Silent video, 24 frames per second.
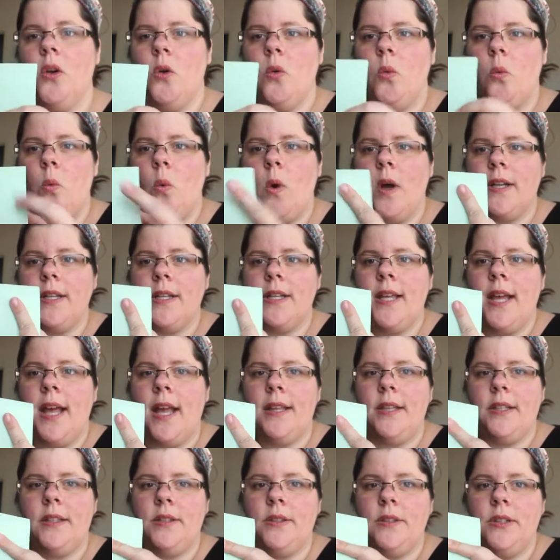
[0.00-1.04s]
one
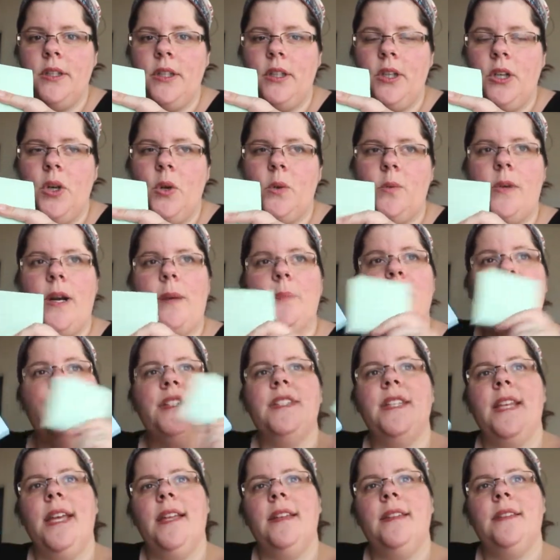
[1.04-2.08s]
color
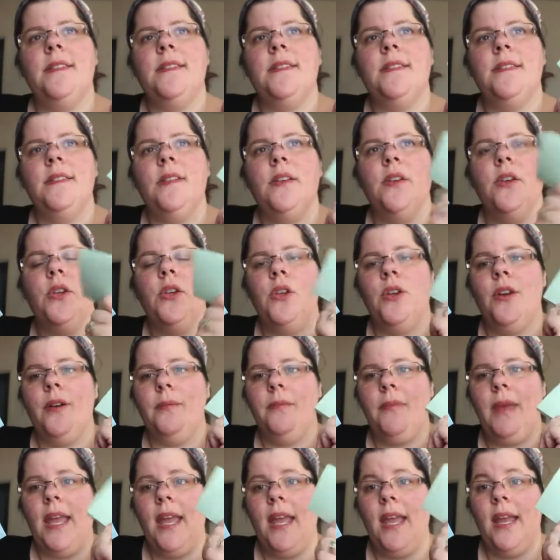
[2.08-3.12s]
represents your
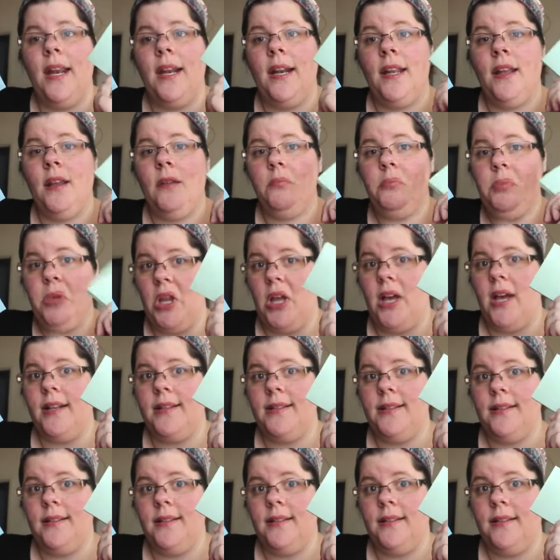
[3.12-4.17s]
main
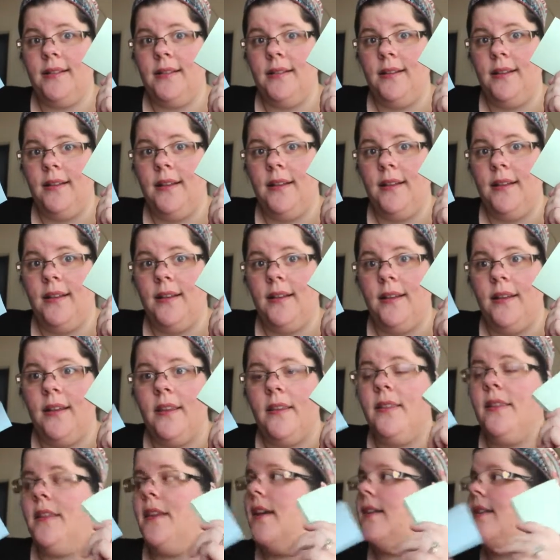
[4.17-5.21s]
plot.
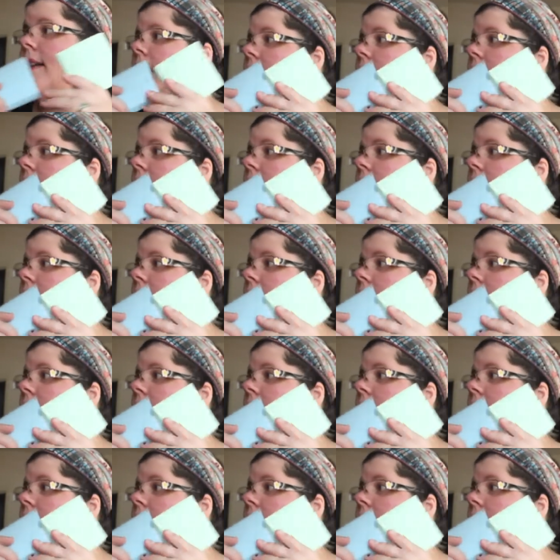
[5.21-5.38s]
the